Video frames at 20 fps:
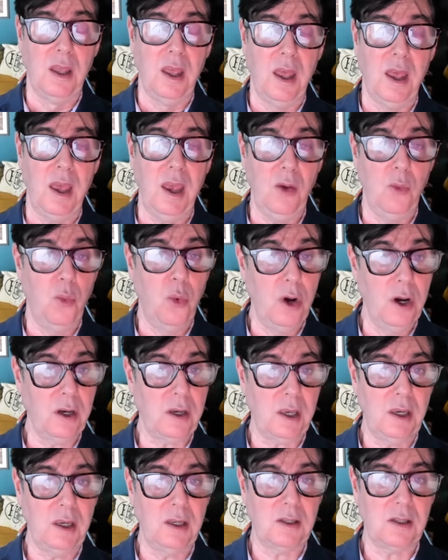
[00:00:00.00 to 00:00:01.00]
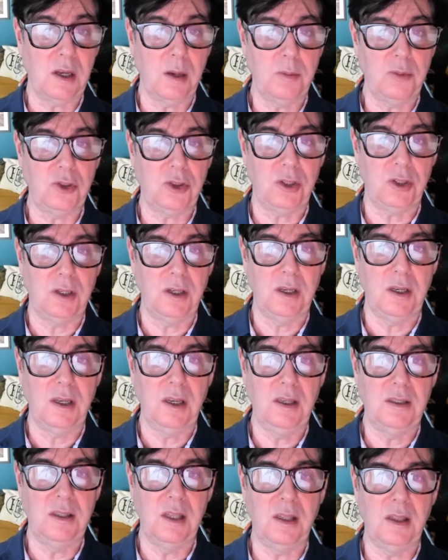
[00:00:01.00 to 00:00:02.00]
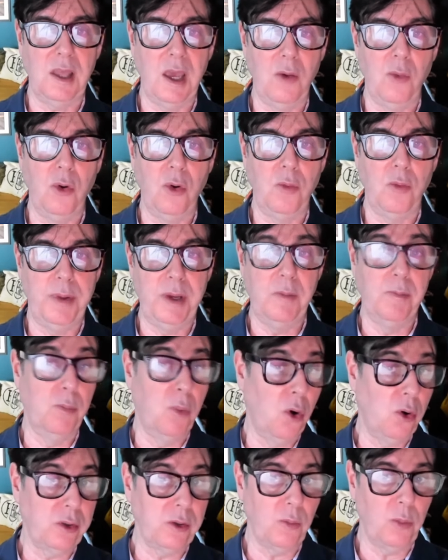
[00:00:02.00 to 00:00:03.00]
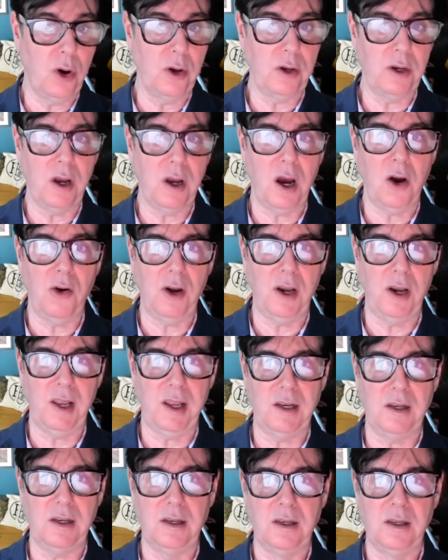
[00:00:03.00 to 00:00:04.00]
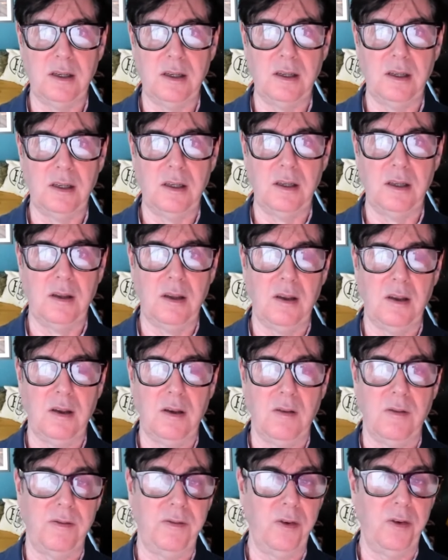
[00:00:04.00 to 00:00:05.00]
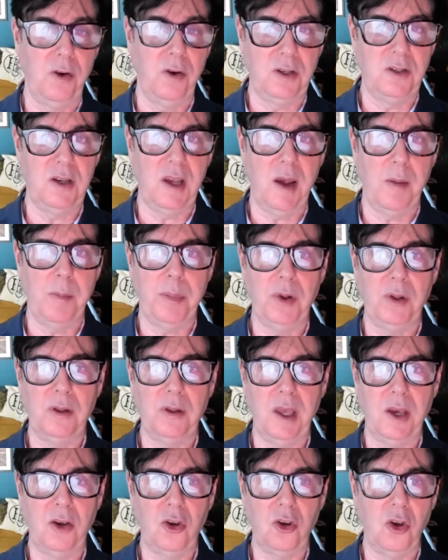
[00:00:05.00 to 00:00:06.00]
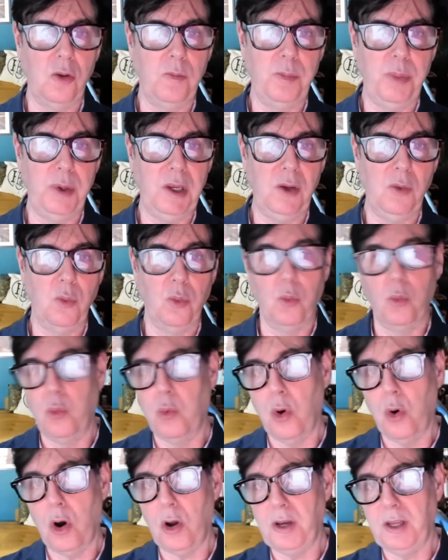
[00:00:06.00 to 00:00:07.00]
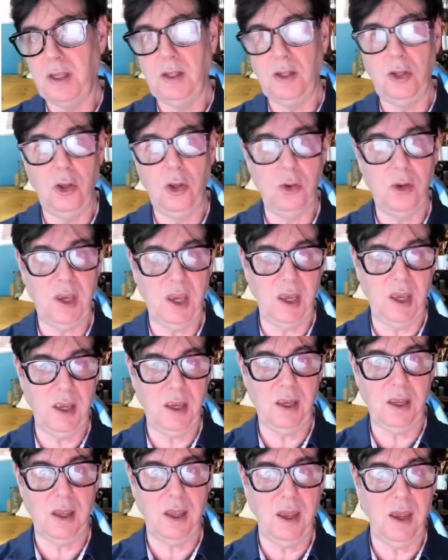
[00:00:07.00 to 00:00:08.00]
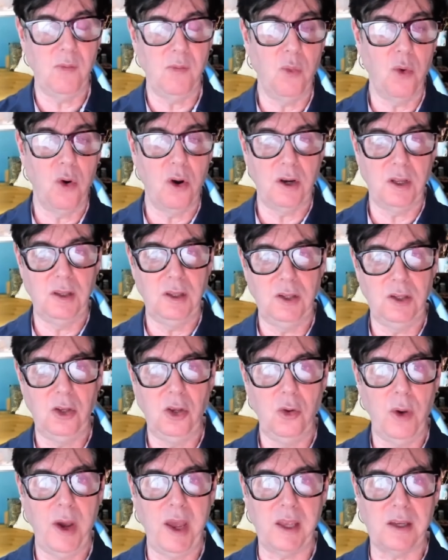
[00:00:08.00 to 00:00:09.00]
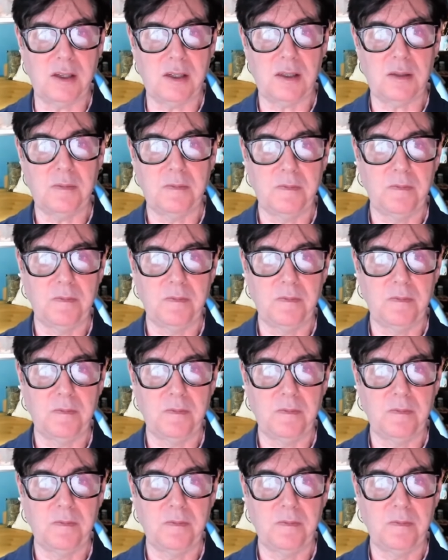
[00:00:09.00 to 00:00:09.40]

a working assumption is that there will be more than one R L N. For example, there could be one in the U K and one in the U S.